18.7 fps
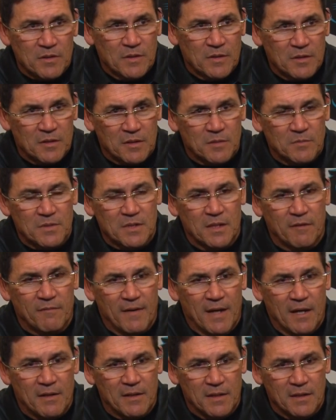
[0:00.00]
So he took himself
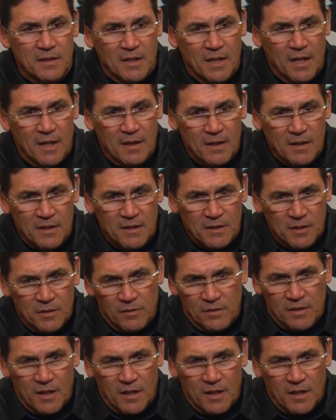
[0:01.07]
out, and, you know,